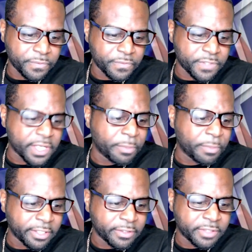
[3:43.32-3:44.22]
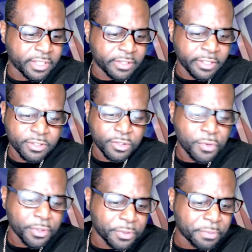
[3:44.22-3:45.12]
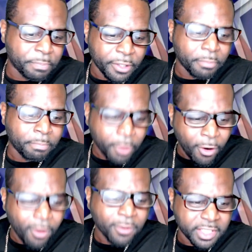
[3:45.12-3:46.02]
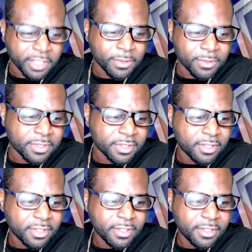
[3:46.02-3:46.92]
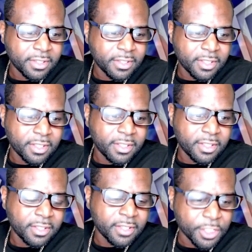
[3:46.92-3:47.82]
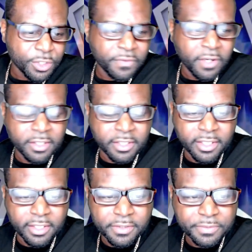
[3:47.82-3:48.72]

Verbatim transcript: tell me there, there there is a corner with better ball skills than Trevon Diggs.